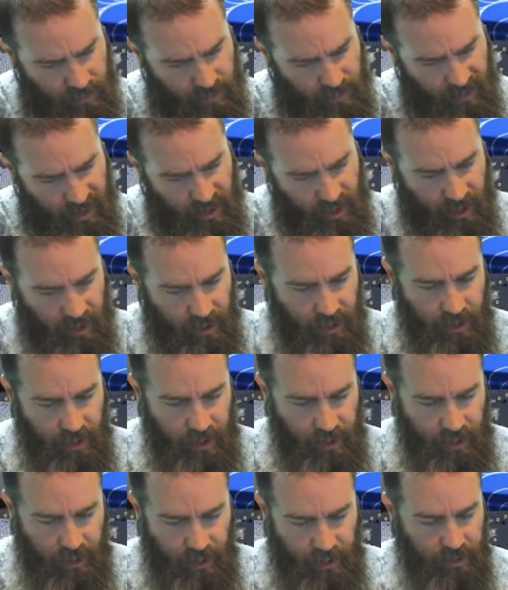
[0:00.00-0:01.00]
It's not a
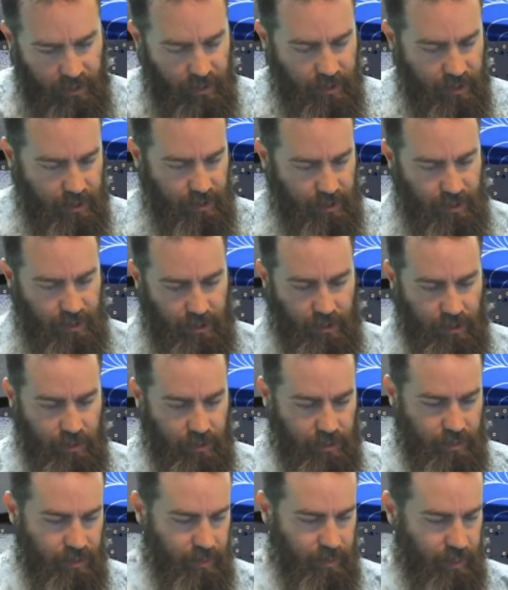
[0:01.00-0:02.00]
nick, it's just a
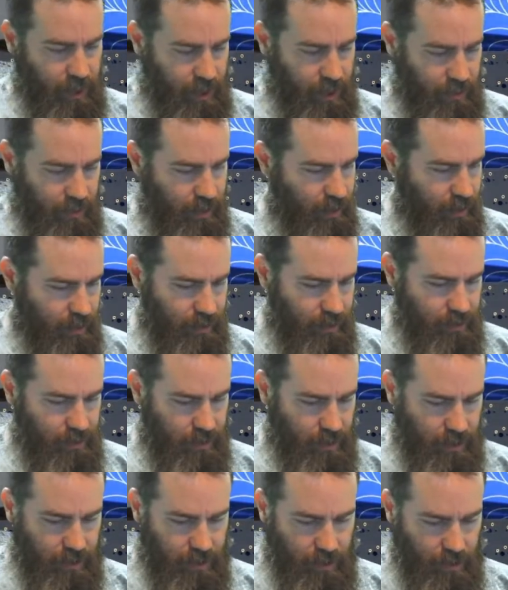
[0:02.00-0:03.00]
little spot in the
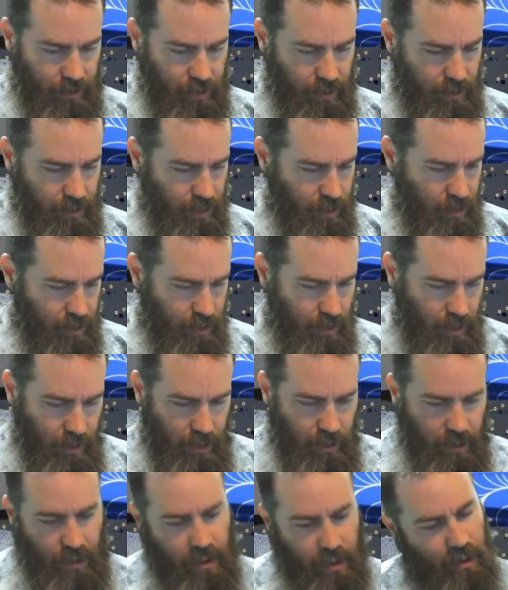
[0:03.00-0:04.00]
anodization.
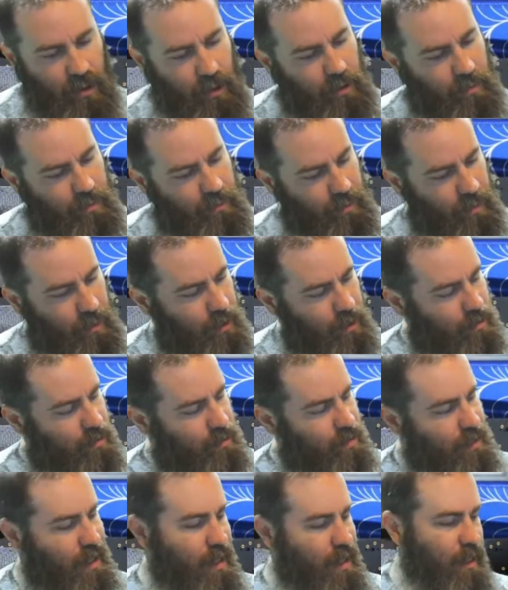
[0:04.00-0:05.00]
Other
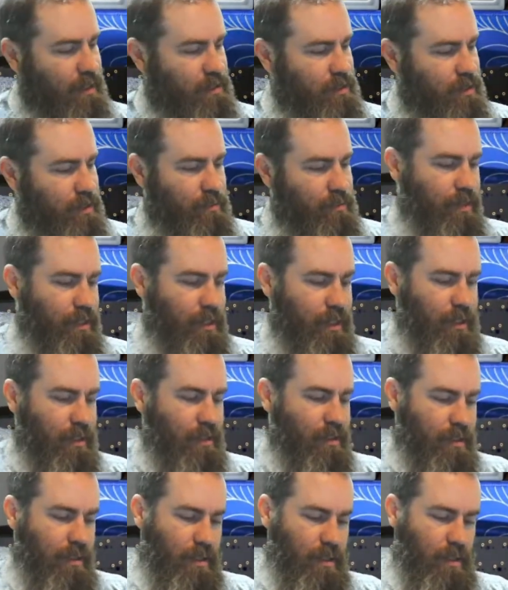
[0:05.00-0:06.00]
than that, I don't see
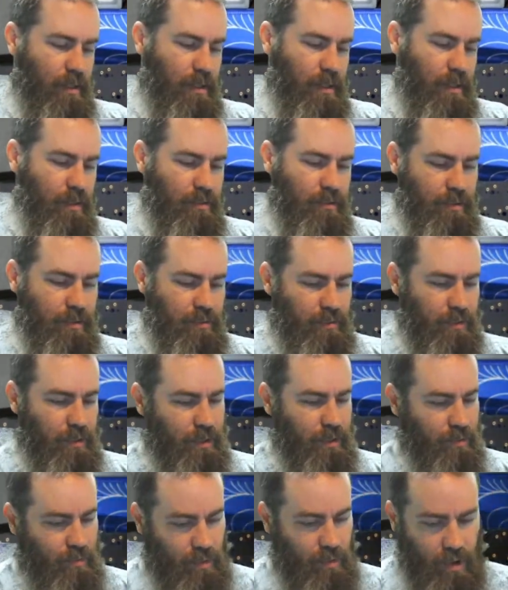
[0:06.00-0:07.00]
anything else
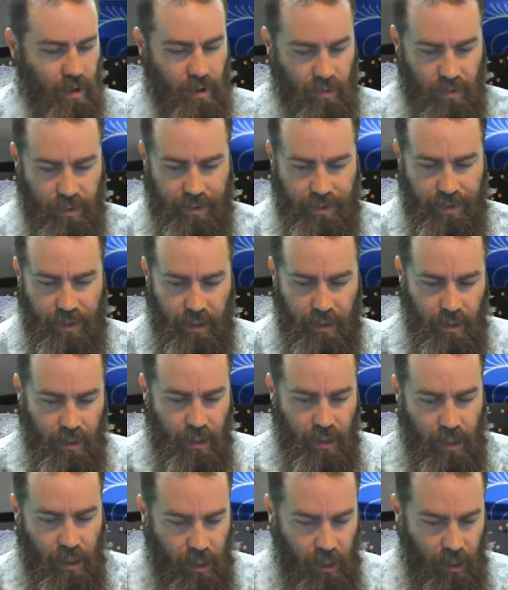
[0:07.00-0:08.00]
really wrong with it.
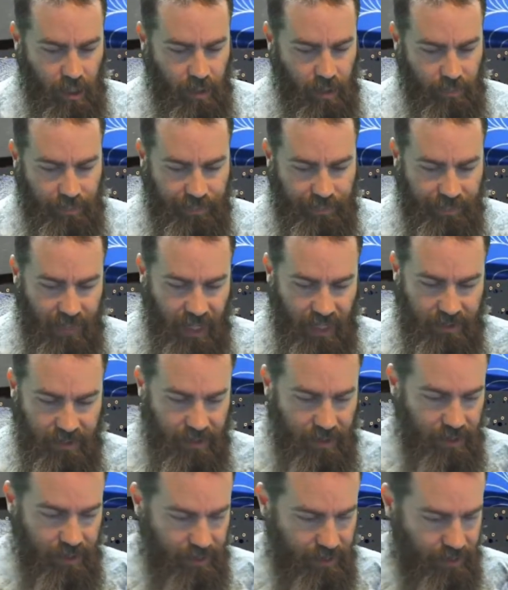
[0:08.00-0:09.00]
I
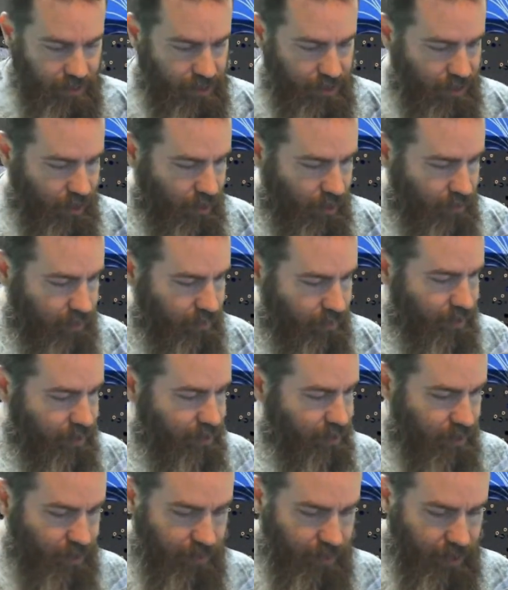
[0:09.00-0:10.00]
did get the soldered
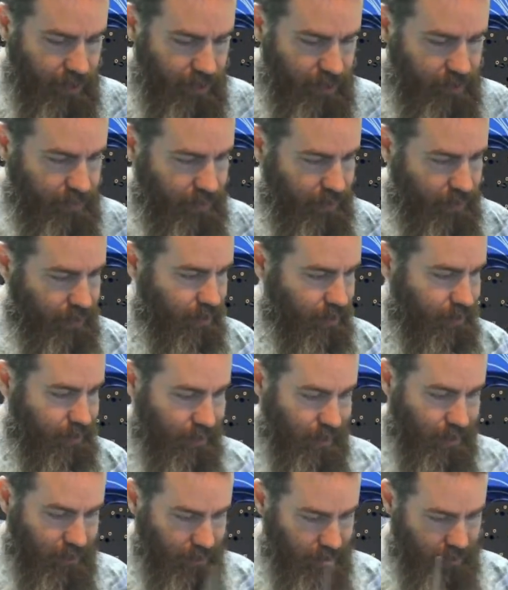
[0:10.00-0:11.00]
PCBs because
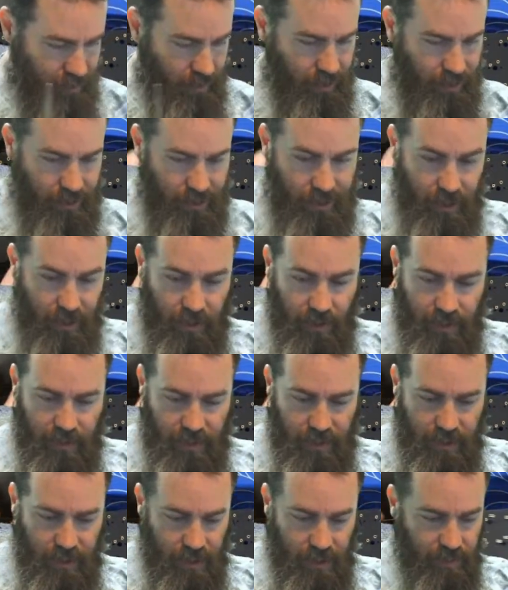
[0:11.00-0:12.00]
I just like soldered
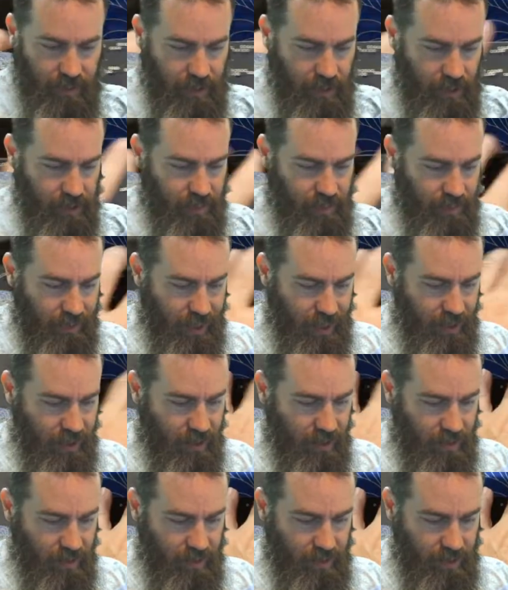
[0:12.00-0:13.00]
PCBs, but I
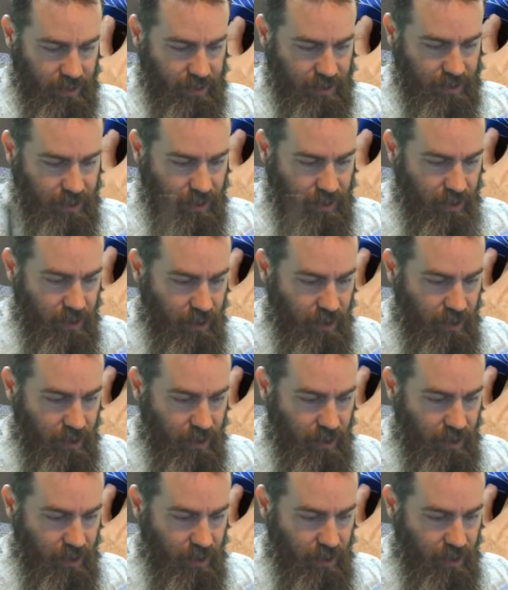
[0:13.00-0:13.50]
know there was